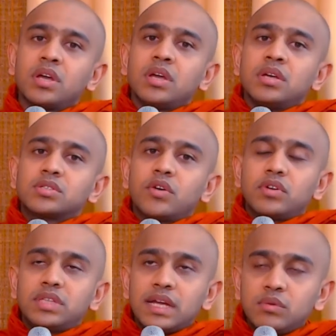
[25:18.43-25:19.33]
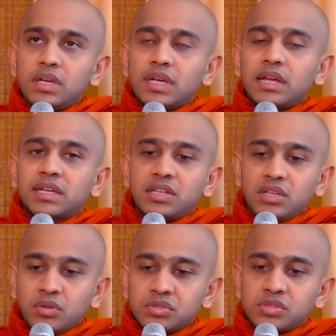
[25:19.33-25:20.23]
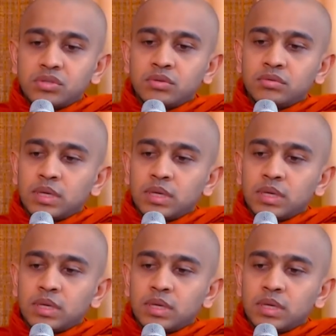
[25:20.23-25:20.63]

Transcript: So, for that, we can get used to